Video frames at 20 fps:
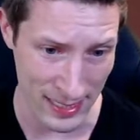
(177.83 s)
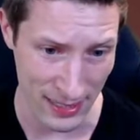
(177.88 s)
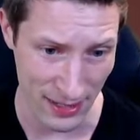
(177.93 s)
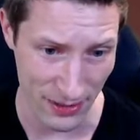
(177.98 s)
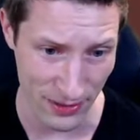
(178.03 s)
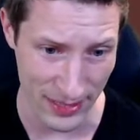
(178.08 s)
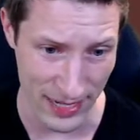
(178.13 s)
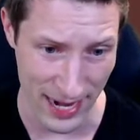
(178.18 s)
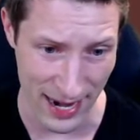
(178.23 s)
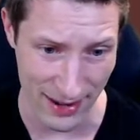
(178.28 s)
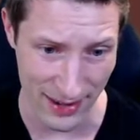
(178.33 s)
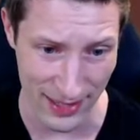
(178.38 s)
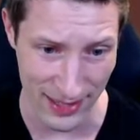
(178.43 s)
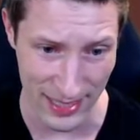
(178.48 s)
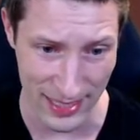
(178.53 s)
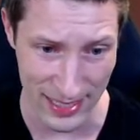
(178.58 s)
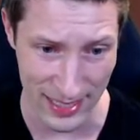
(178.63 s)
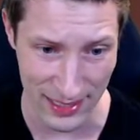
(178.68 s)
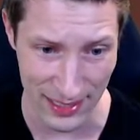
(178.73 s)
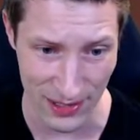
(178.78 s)
you know, down in
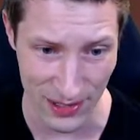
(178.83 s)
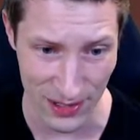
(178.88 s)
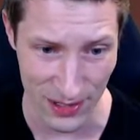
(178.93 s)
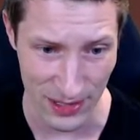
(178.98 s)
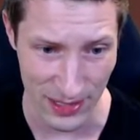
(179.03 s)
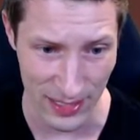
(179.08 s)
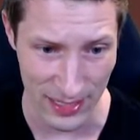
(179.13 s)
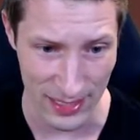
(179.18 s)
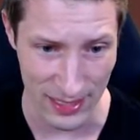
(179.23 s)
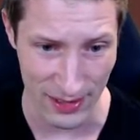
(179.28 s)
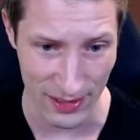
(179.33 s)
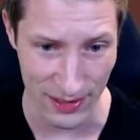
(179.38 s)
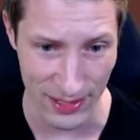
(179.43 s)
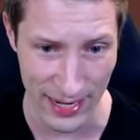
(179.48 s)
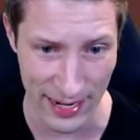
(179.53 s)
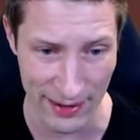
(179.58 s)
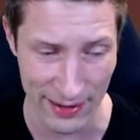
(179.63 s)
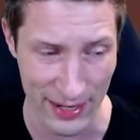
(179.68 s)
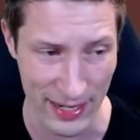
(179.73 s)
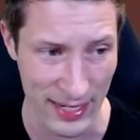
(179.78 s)
this little this little
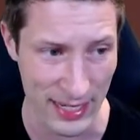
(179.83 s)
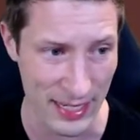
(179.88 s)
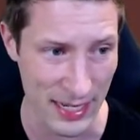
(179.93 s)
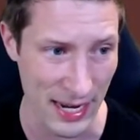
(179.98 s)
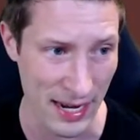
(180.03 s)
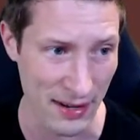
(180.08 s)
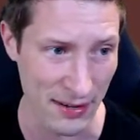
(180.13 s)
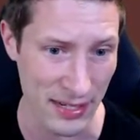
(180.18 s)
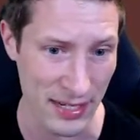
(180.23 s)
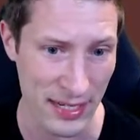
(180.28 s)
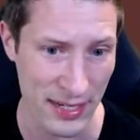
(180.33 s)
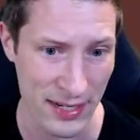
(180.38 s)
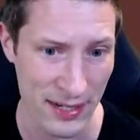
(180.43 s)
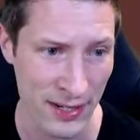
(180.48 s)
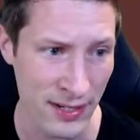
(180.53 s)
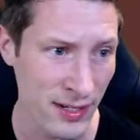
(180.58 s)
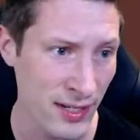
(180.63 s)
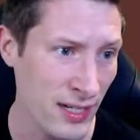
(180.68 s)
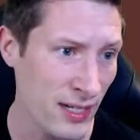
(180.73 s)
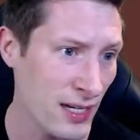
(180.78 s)
area down
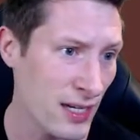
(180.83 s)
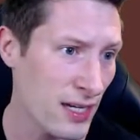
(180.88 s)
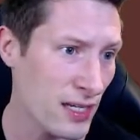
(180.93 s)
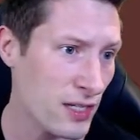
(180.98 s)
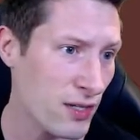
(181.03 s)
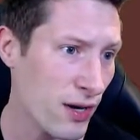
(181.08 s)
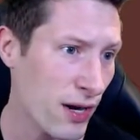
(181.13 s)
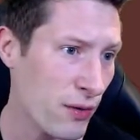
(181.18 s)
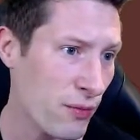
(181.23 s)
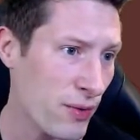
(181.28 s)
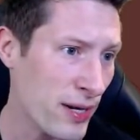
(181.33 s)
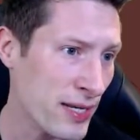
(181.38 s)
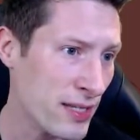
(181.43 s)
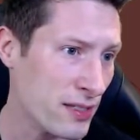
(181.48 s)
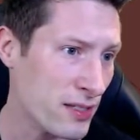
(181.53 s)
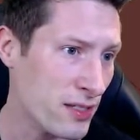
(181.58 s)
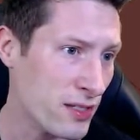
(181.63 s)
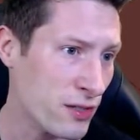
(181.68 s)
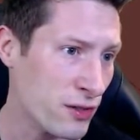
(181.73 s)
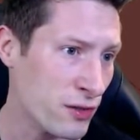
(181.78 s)
here. So I went to